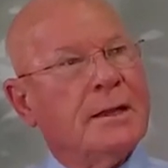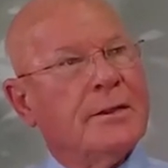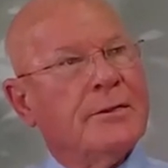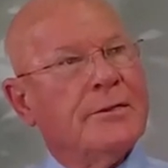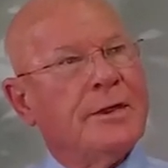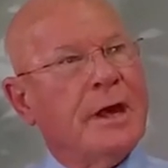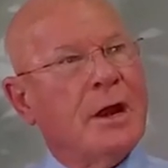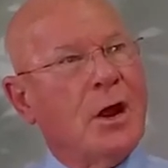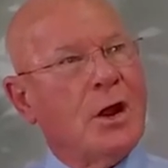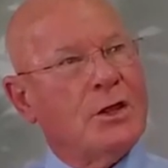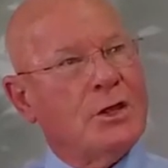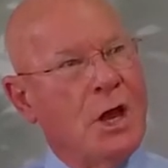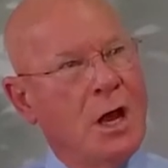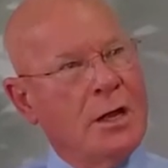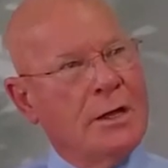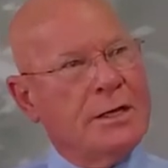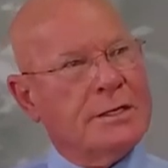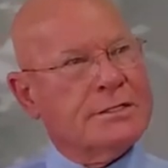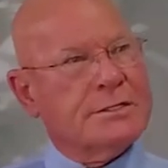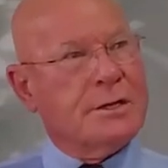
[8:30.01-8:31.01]
that our
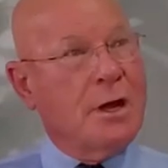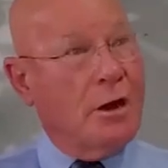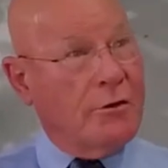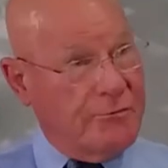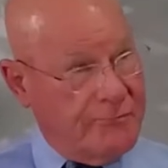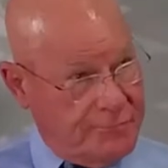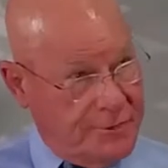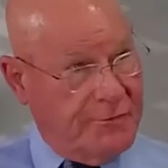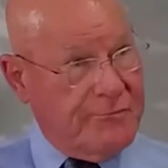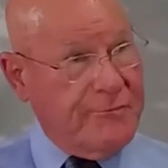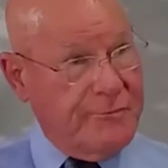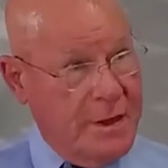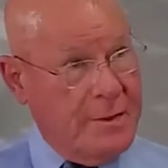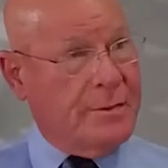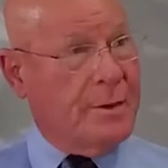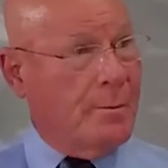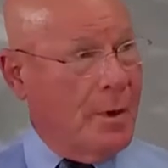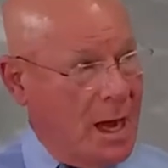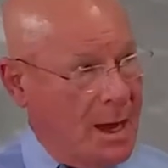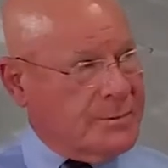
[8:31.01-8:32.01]
youngest,
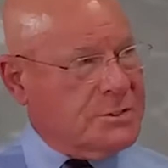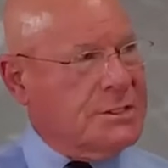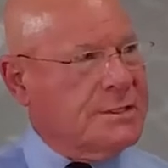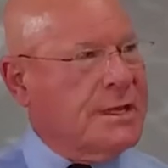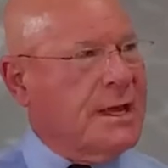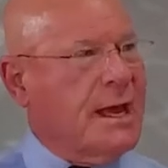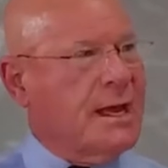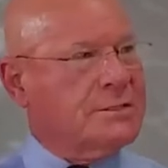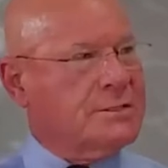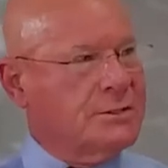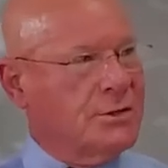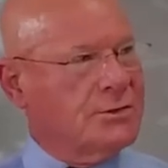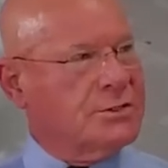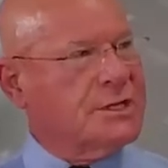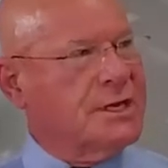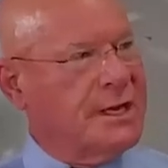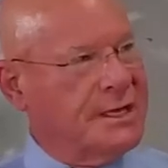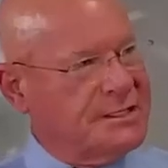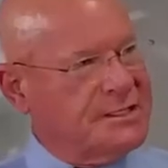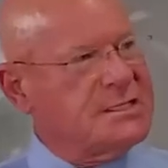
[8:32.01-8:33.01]
the moms and dads and those
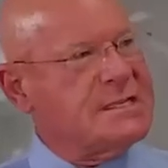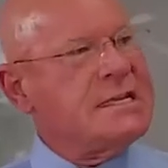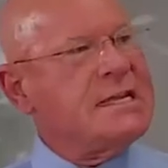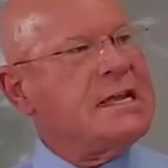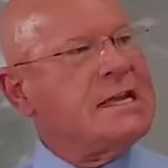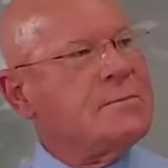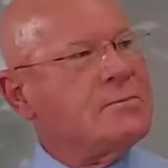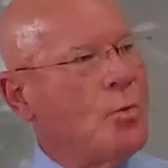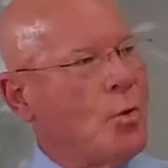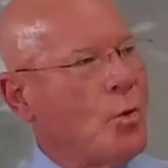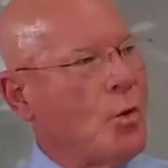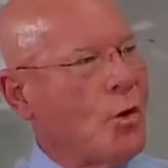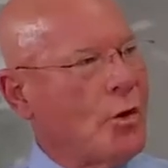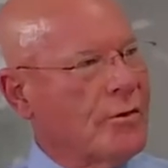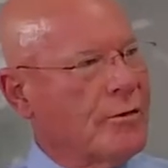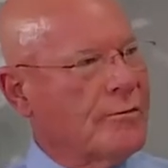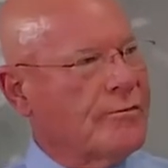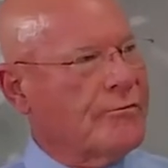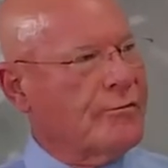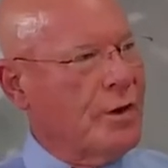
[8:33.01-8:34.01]
kids need
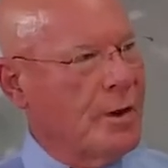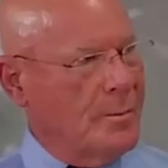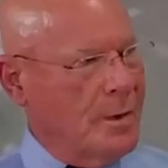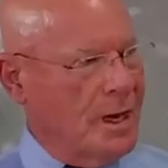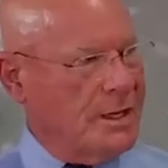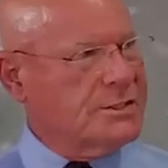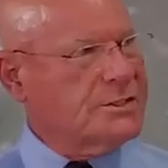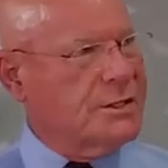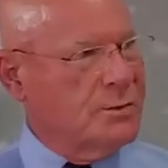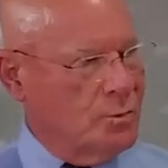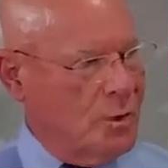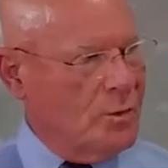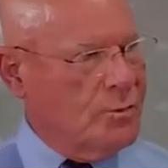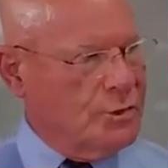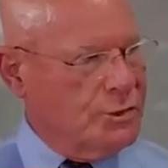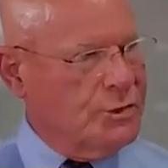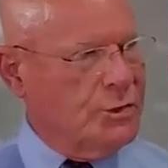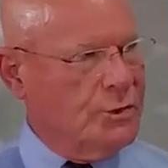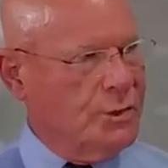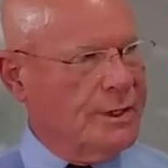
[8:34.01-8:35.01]
more from us than what
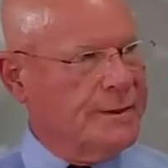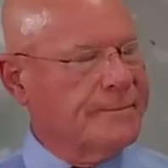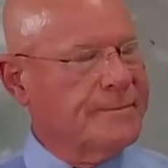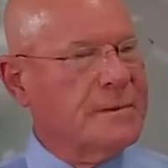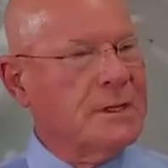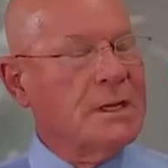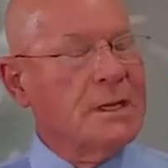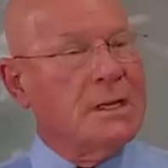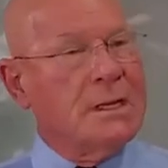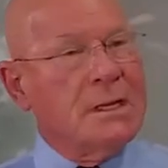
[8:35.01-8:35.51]
we're doing. Mm-hmm.